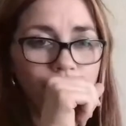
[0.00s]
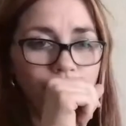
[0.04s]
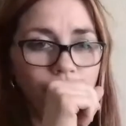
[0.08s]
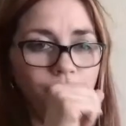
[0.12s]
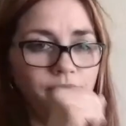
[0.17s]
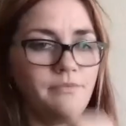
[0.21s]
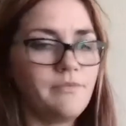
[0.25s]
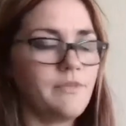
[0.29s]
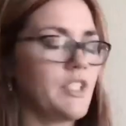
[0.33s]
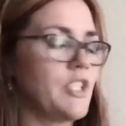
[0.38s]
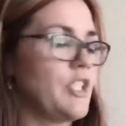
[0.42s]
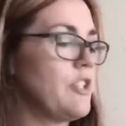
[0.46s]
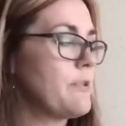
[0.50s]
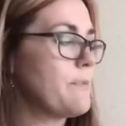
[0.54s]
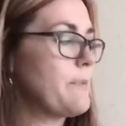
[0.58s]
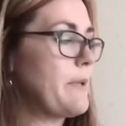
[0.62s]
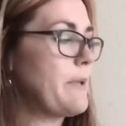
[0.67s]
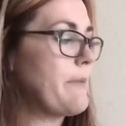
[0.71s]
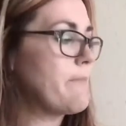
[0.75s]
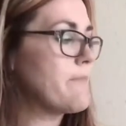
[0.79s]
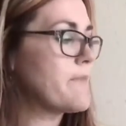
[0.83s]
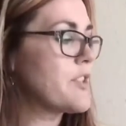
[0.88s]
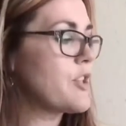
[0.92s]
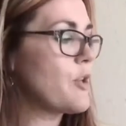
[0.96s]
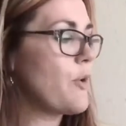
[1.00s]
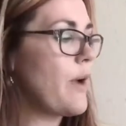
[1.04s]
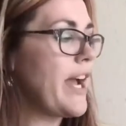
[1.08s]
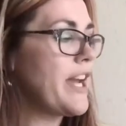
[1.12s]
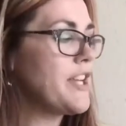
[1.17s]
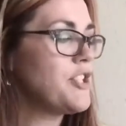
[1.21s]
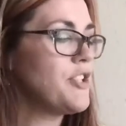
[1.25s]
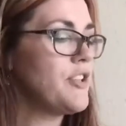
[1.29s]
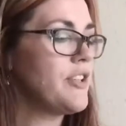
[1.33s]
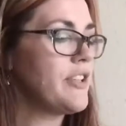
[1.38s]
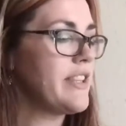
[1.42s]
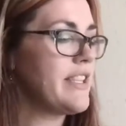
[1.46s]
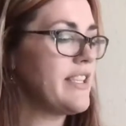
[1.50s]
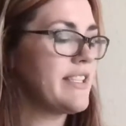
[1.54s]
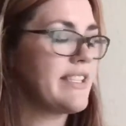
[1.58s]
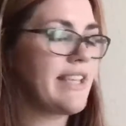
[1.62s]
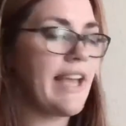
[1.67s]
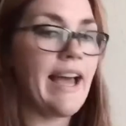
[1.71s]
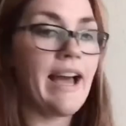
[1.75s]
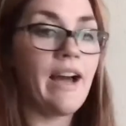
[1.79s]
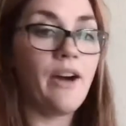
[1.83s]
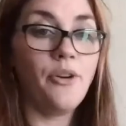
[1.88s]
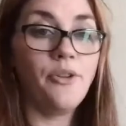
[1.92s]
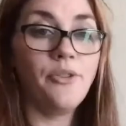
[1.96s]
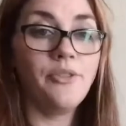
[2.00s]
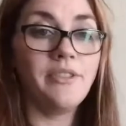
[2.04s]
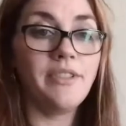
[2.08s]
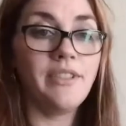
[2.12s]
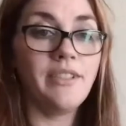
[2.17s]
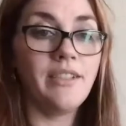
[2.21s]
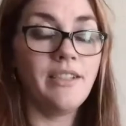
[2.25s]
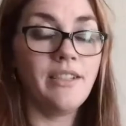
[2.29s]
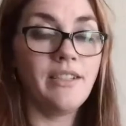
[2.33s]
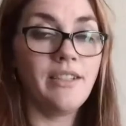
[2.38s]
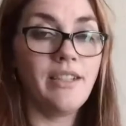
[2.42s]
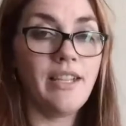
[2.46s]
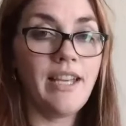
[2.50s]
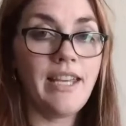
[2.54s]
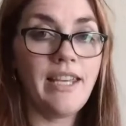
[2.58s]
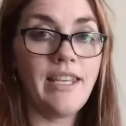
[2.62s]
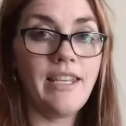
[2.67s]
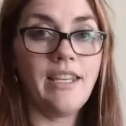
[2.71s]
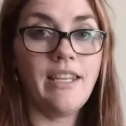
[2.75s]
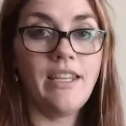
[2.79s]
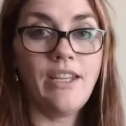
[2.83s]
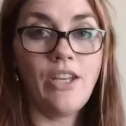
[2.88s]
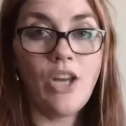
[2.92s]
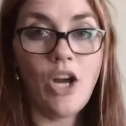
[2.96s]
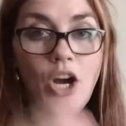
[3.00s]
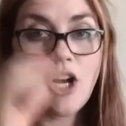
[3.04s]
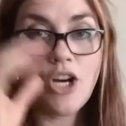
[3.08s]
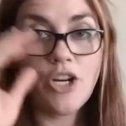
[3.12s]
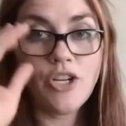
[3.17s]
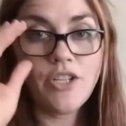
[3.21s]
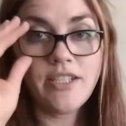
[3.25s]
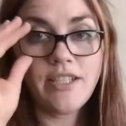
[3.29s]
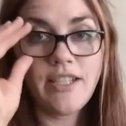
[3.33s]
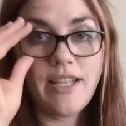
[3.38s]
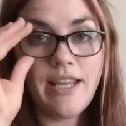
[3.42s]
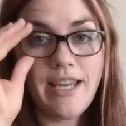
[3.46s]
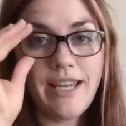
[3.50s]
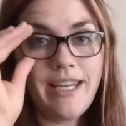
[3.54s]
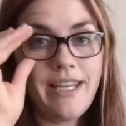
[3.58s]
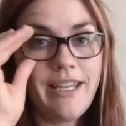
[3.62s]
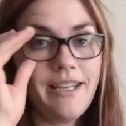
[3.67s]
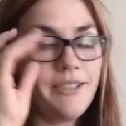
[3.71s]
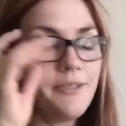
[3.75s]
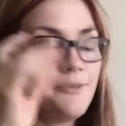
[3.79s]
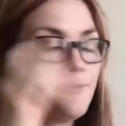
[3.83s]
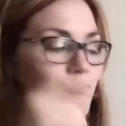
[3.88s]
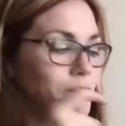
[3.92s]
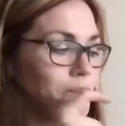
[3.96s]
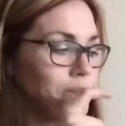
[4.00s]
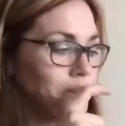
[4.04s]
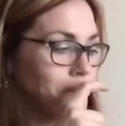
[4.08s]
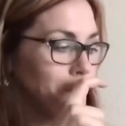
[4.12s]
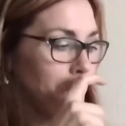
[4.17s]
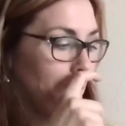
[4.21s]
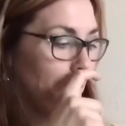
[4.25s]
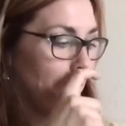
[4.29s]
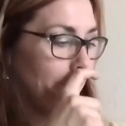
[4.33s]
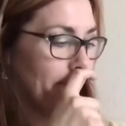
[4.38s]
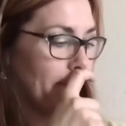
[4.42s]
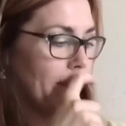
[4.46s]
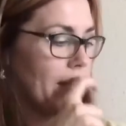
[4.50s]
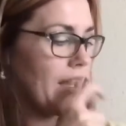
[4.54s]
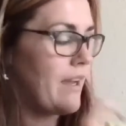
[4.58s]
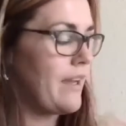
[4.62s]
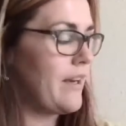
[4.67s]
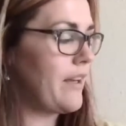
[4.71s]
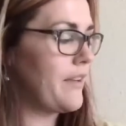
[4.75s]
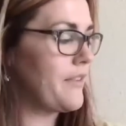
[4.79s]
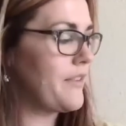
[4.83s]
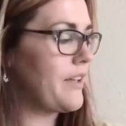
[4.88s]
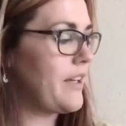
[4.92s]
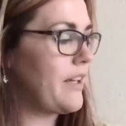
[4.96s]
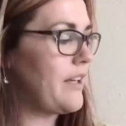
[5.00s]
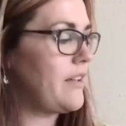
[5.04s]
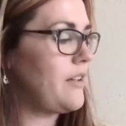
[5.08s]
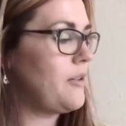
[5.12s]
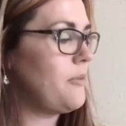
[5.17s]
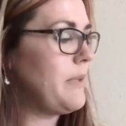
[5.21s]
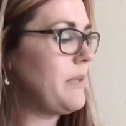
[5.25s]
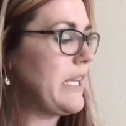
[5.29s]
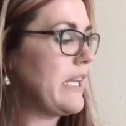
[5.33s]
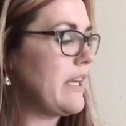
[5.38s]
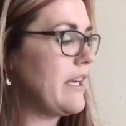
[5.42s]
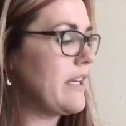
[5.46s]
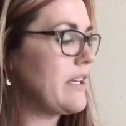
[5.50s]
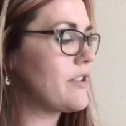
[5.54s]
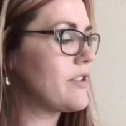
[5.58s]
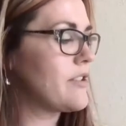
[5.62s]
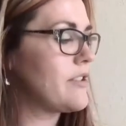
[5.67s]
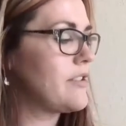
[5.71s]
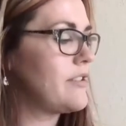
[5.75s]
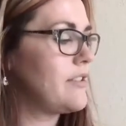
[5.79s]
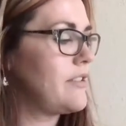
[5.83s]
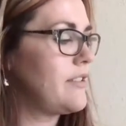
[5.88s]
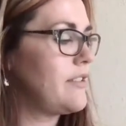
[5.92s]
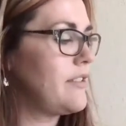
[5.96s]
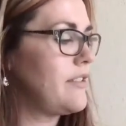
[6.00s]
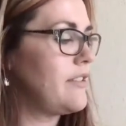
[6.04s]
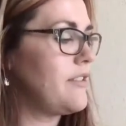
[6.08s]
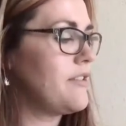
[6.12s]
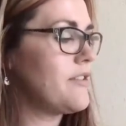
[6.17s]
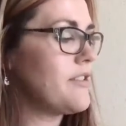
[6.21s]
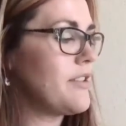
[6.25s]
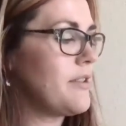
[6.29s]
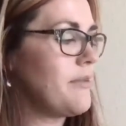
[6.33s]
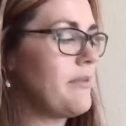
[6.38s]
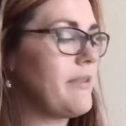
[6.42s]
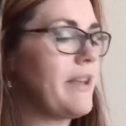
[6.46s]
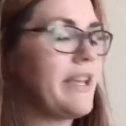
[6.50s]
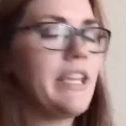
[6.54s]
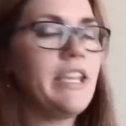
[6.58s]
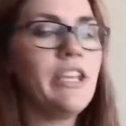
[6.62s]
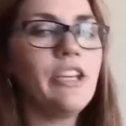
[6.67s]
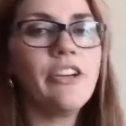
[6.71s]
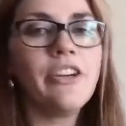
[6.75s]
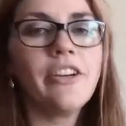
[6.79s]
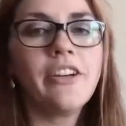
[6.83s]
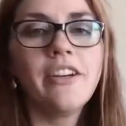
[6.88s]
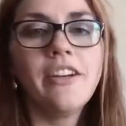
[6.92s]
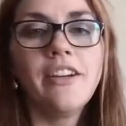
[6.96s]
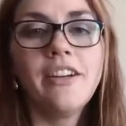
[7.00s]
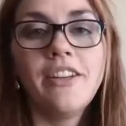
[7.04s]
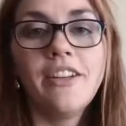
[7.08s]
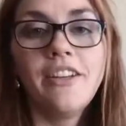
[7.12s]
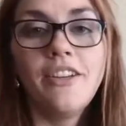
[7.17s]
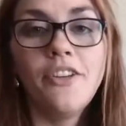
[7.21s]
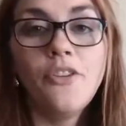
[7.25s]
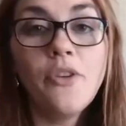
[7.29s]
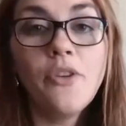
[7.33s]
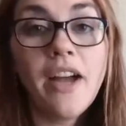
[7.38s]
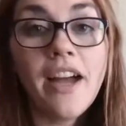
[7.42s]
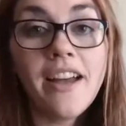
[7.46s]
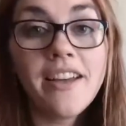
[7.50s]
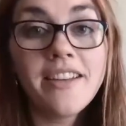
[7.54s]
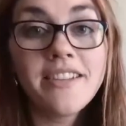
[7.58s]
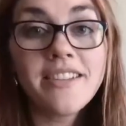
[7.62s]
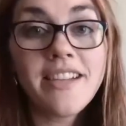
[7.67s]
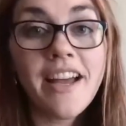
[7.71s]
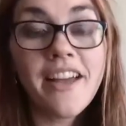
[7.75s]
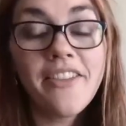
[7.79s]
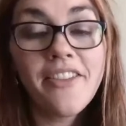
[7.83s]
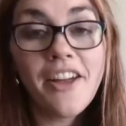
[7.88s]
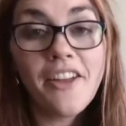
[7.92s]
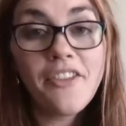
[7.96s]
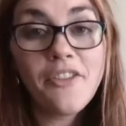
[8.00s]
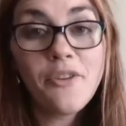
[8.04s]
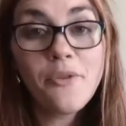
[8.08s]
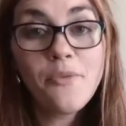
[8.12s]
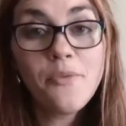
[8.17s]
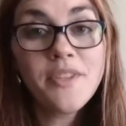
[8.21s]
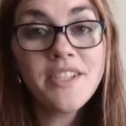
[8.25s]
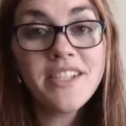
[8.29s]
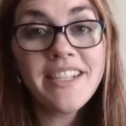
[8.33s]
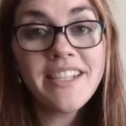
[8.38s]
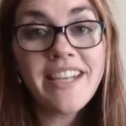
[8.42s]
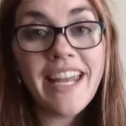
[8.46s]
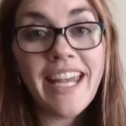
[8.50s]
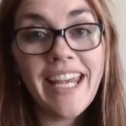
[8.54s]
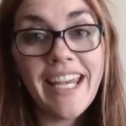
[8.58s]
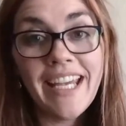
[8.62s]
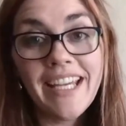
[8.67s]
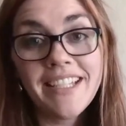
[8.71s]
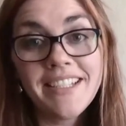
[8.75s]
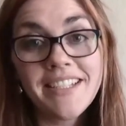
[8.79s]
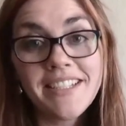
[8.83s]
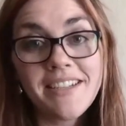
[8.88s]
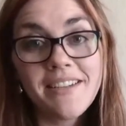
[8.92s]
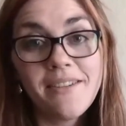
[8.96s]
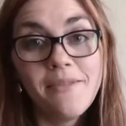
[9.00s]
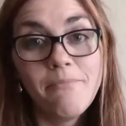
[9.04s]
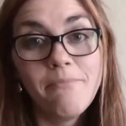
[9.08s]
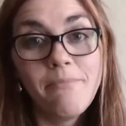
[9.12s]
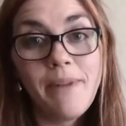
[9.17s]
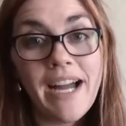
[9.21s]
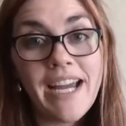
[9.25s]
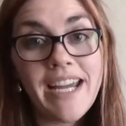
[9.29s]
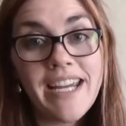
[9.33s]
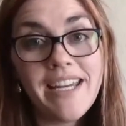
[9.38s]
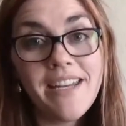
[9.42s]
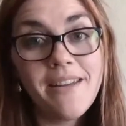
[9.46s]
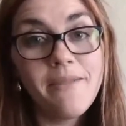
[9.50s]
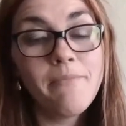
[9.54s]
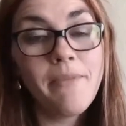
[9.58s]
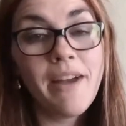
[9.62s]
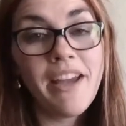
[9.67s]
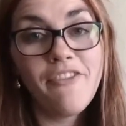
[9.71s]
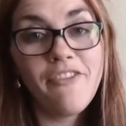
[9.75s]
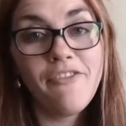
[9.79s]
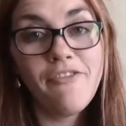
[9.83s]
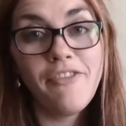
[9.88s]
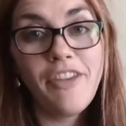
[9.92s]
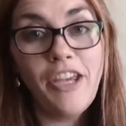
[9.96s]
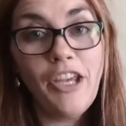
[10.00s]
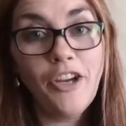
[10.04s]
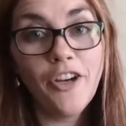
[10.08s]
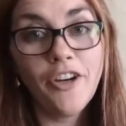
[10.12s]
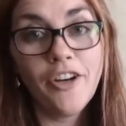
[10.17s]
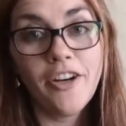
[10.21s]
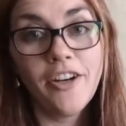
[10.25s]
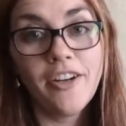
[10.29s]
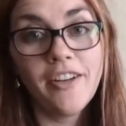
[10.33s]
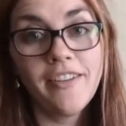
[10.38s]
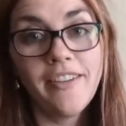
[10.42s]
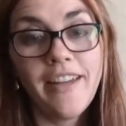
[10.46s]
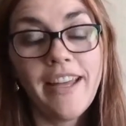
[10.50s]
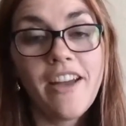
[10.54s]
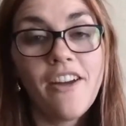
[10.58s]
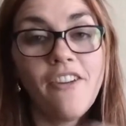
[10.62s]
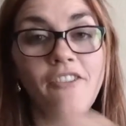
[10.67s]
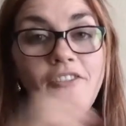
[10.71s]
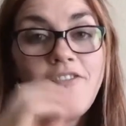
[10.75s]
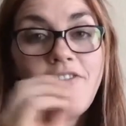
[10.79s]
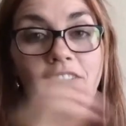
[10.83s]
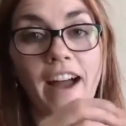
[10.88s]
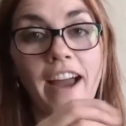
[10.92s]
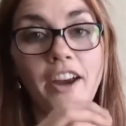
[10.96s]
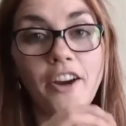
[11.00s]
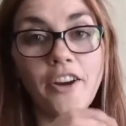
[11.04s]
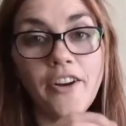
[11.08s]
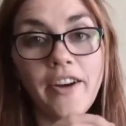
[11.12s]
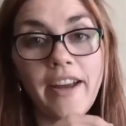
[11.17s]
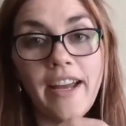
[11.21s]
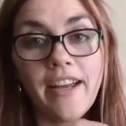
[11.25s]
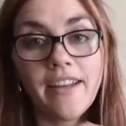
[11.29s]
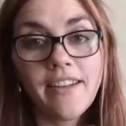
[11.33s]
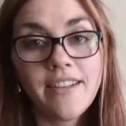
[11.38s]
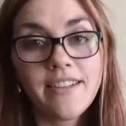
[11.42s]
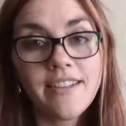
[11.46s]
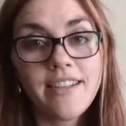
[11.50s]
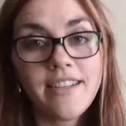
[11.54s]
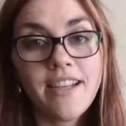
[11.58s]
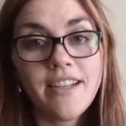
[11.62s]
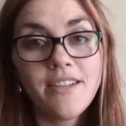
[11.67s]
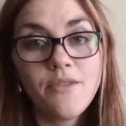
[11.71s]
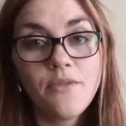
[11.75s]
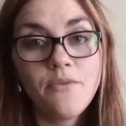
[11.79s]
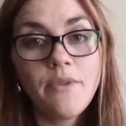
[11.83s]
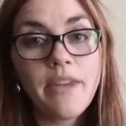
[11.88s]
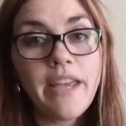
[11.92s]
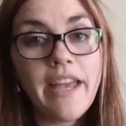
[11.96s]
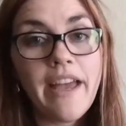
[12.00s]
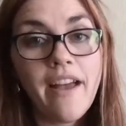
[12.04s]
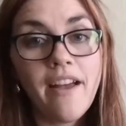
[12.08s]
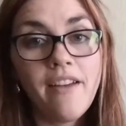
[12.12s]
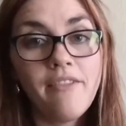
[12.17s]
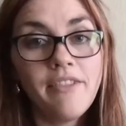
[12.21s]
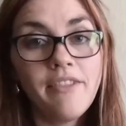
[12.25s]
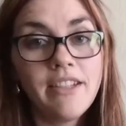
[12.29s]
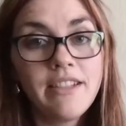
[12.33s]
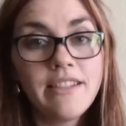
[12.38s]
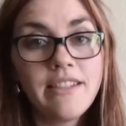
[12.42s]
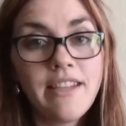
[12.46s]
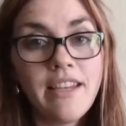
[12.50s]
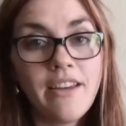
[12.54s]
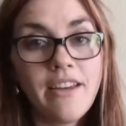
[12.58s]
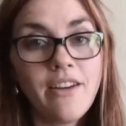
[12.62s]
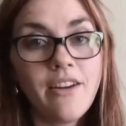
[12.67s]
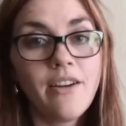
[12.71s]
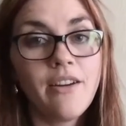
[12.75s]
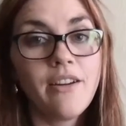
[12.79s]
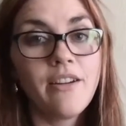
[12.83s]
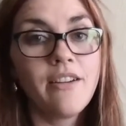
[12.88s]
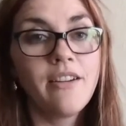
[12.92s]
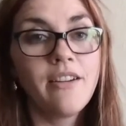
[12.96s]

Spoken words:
Excuse me. So I took this out like in harsh light, and I thought, oh my gosh, there's some light here. You guys, I thought there was an ant biting my finger, like a fire ant, because that's what we have. That's like our